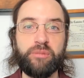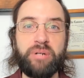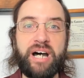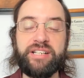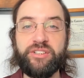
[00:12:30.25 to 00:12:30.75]

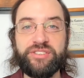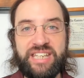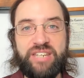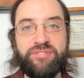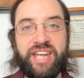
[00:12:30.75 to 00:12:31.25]
bond
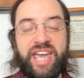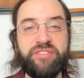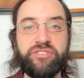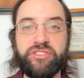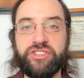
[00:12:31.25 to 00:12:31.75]
yields even
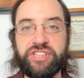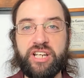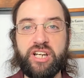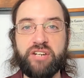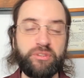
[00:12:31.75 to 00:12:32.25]
after the
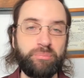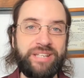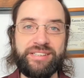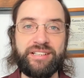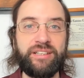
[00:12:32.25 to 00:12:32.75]
sell off are
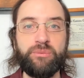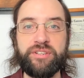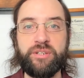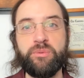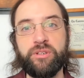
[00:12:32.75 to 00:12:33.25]
basically
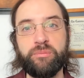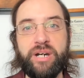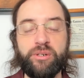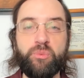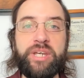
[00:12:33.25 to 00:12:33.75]
where they were
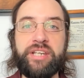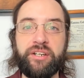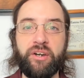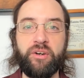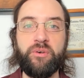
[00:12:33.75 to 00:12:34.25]
about a week
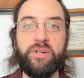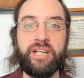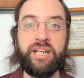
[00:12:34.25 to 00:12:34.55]
ago,